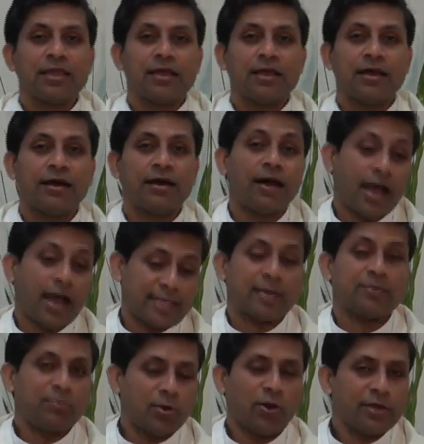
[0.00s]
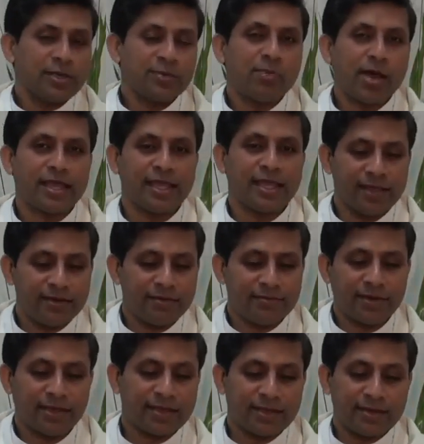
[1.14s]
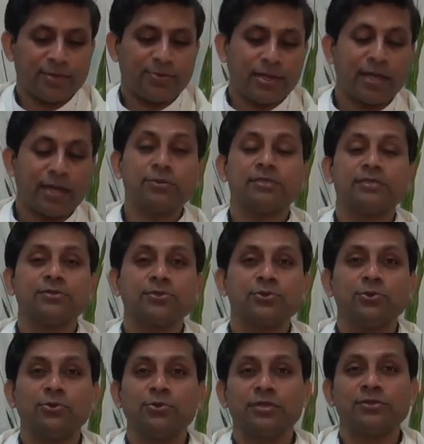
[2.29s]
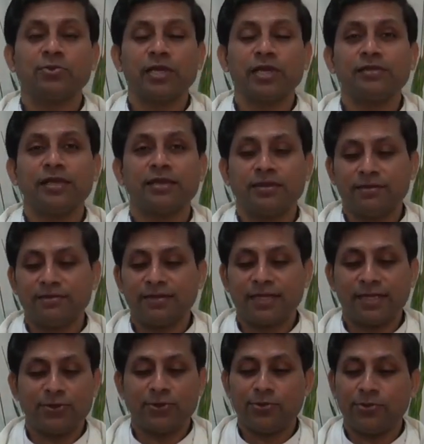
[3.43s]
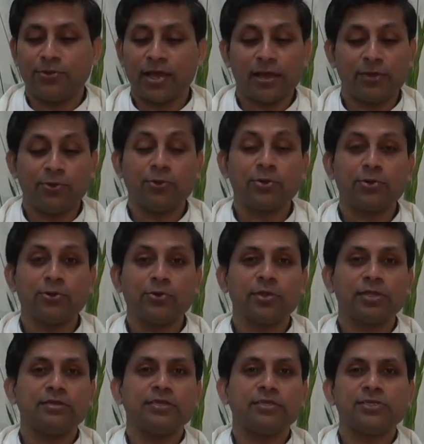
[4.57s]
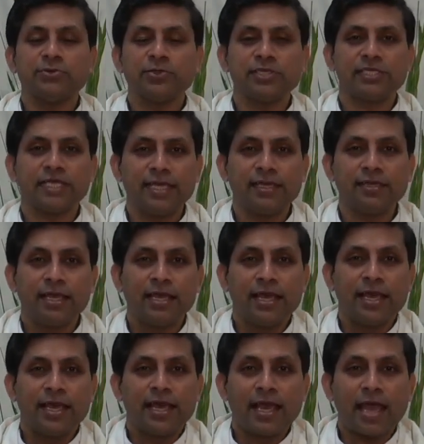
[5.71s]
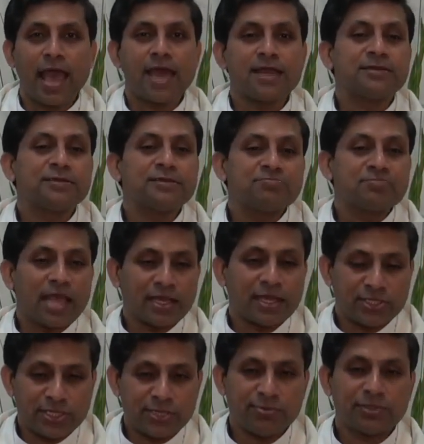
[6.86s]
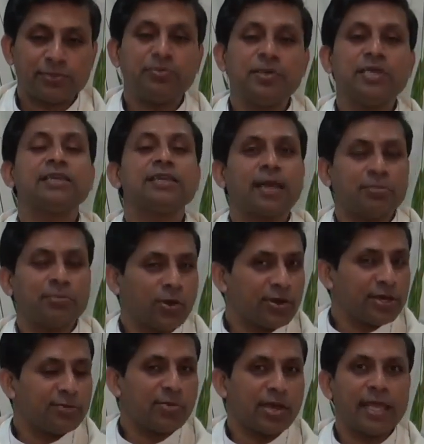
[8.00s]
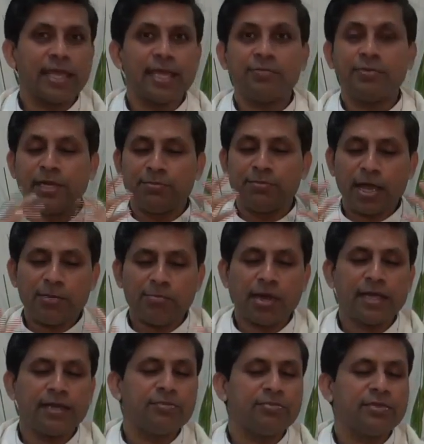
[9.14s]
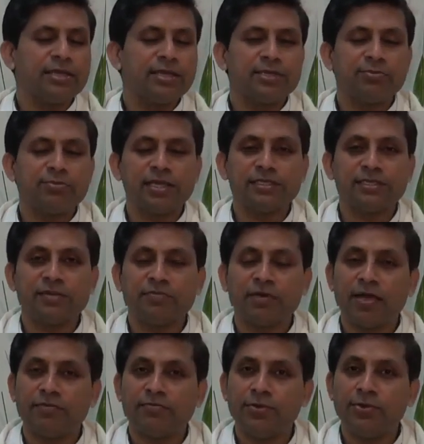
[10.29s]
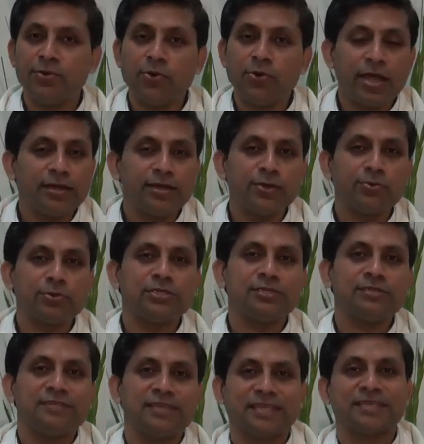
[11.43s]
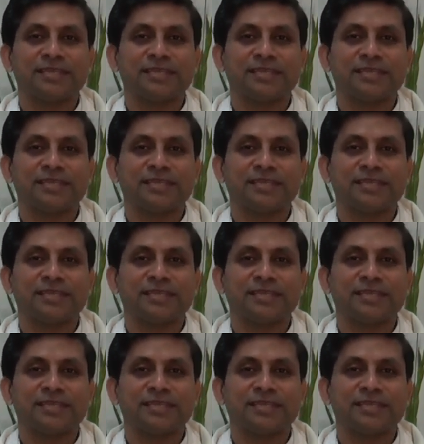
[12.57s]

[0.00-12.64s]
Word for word: uh, I kept nodding my head like I did when I was in school as well, and and knew had no clue what the teacher was saying. And as she was speaking, I'm nodding my head, but in my mind, I'm thinking to myself, I have no idea what she's saying.